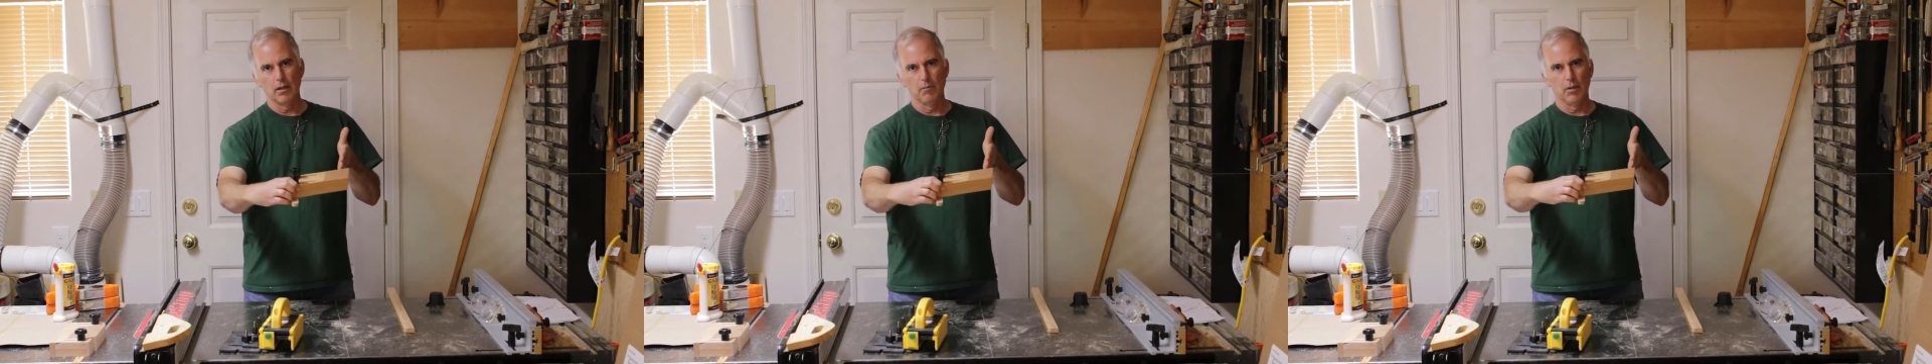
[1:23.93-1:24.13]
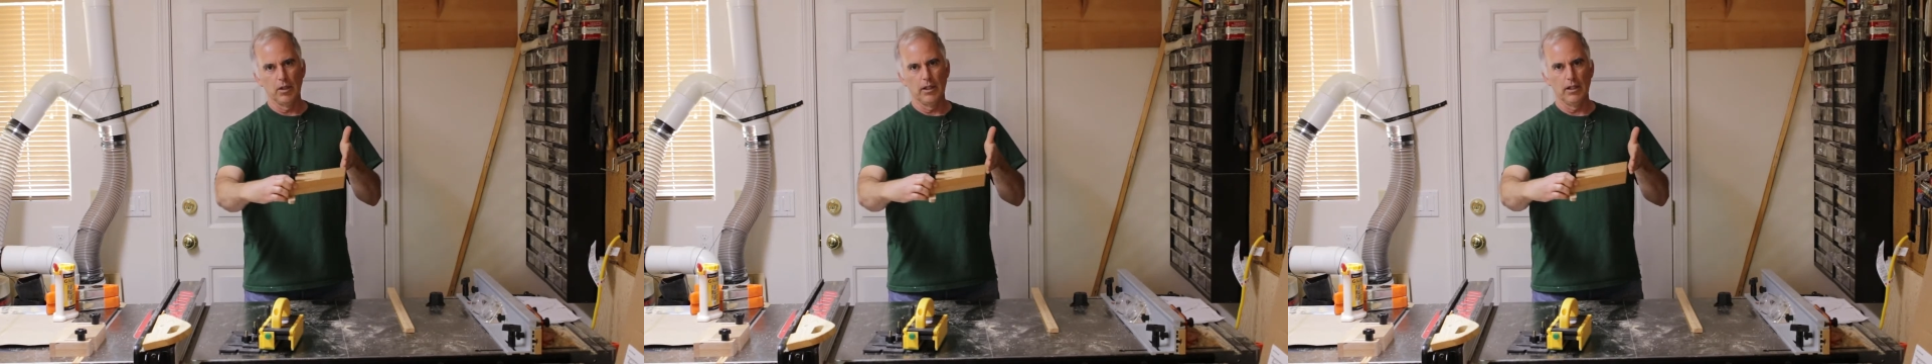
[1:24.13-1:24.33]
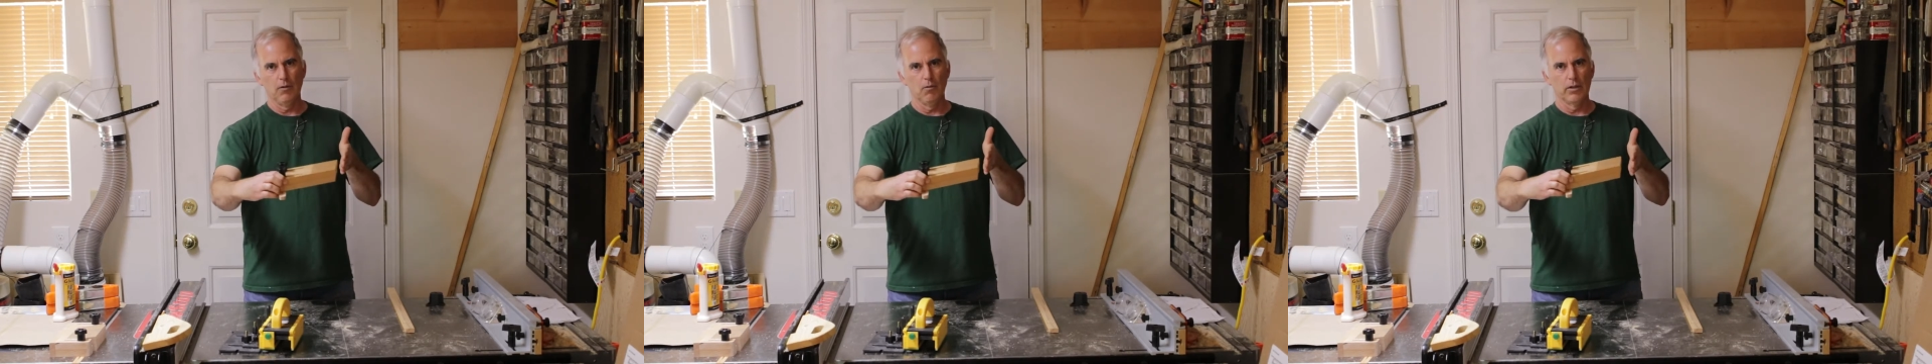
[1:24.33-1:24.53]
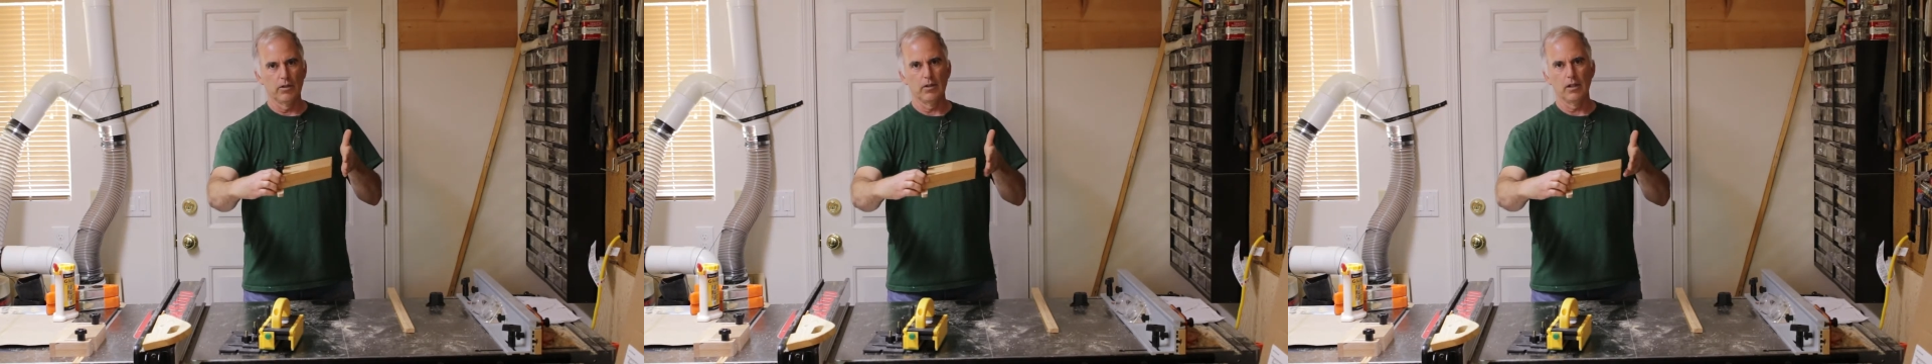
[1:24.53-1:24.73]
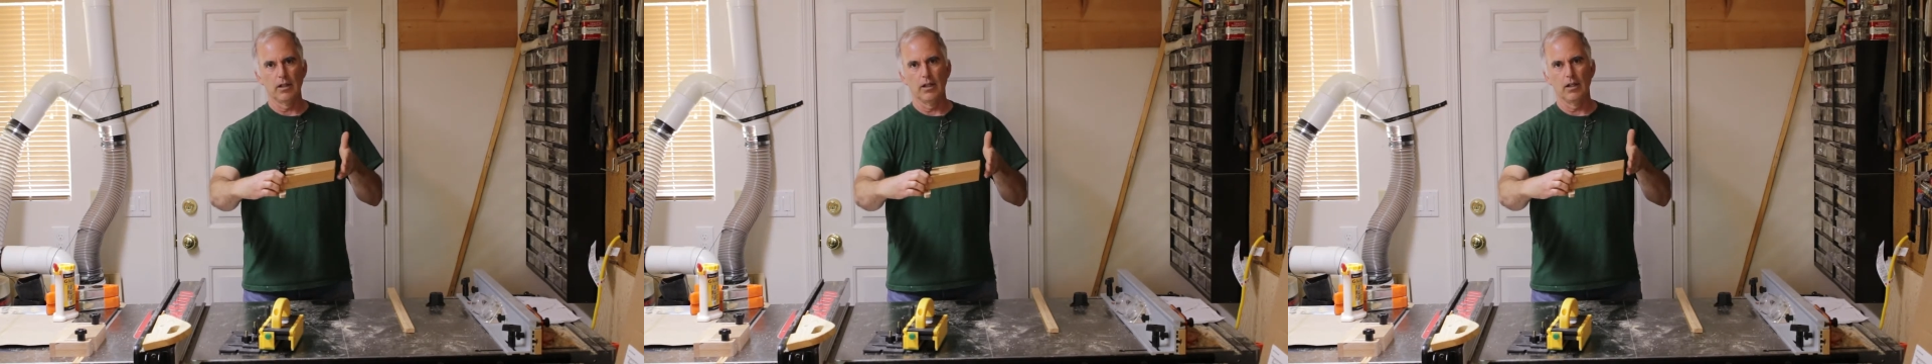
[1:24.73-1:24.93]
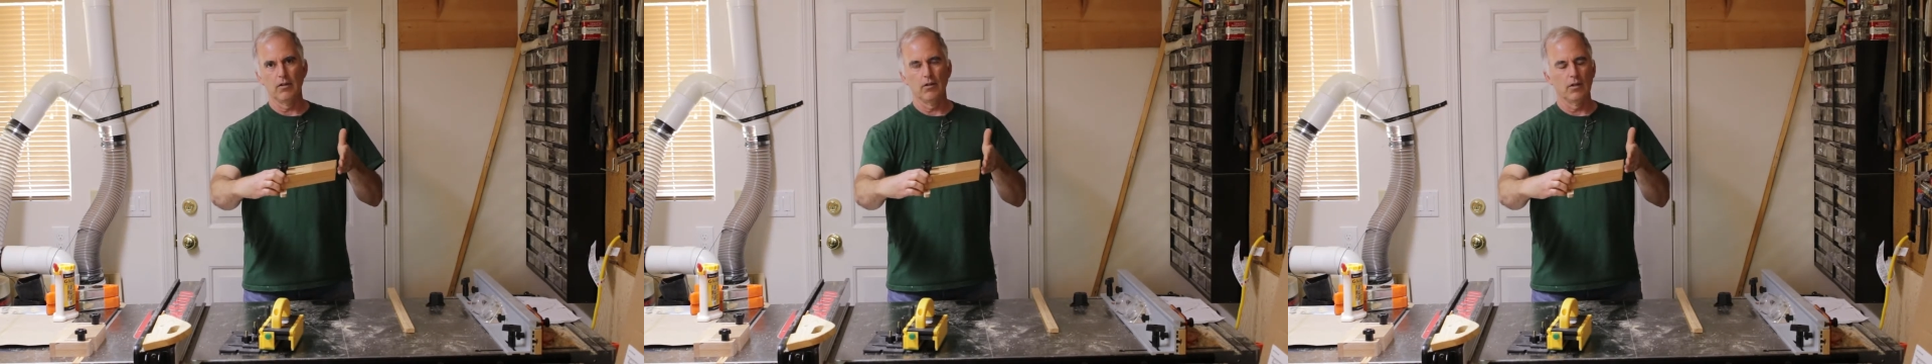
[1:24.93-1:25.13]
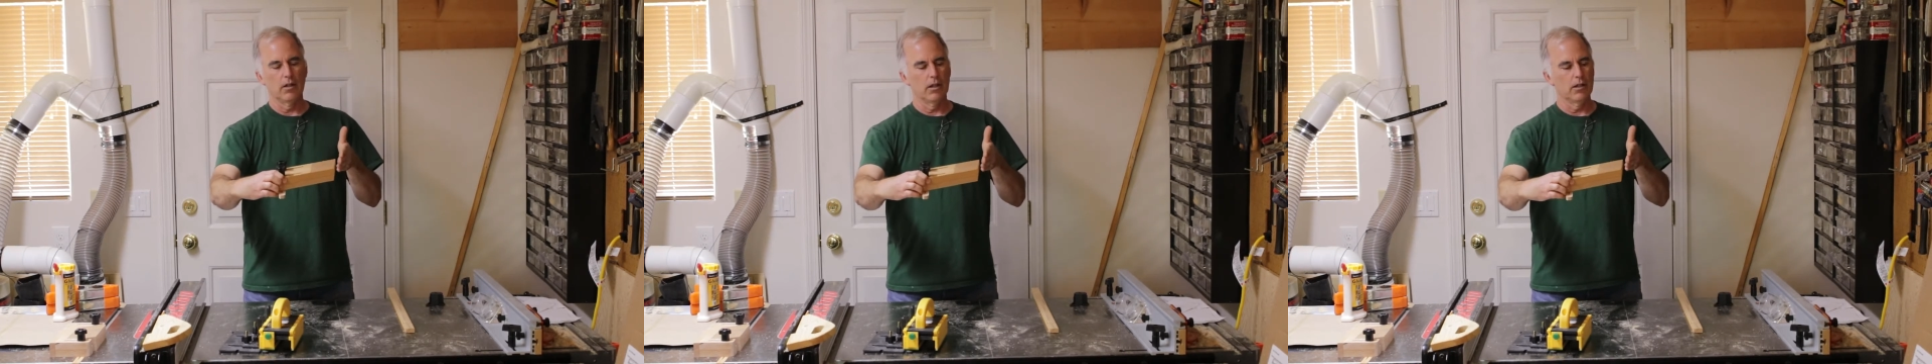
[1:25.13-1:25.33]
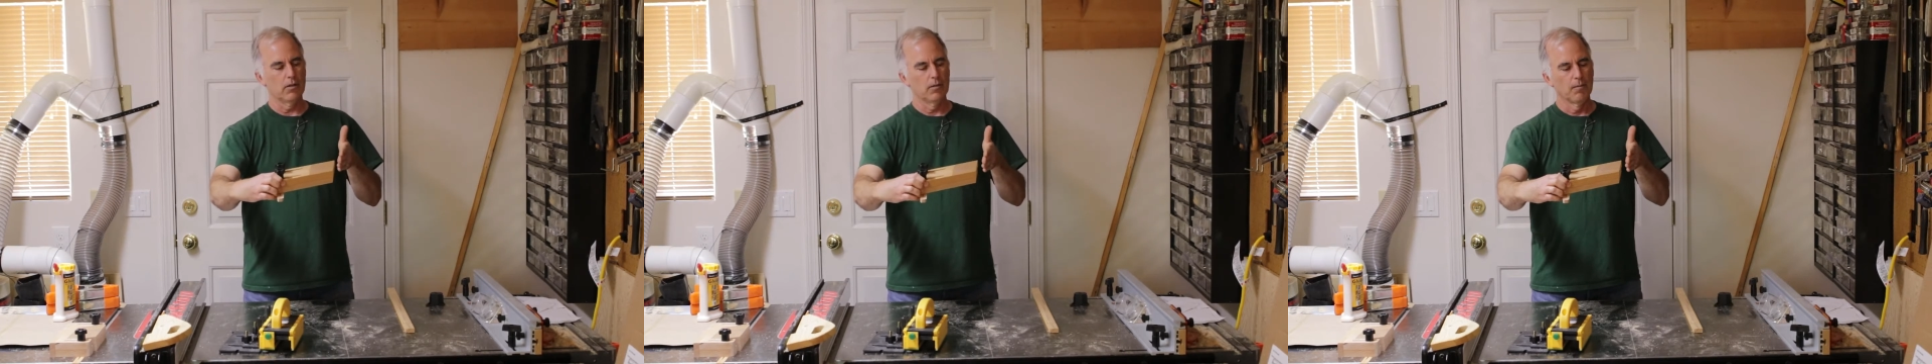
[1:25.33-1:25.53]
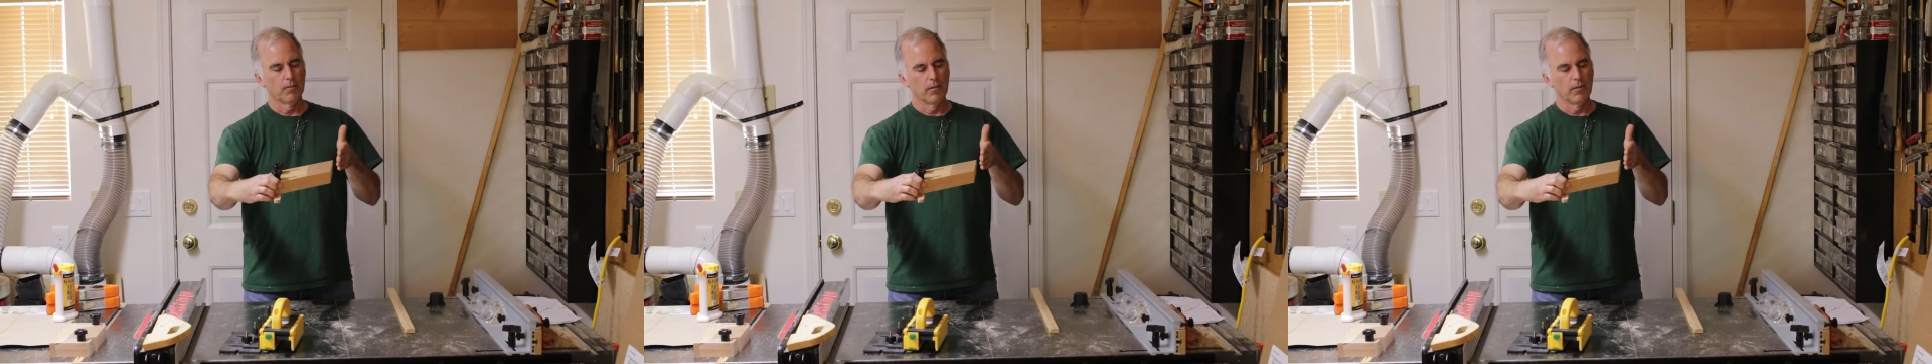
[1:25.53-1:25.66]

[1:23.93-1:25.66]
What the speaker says: blade once the cut starts.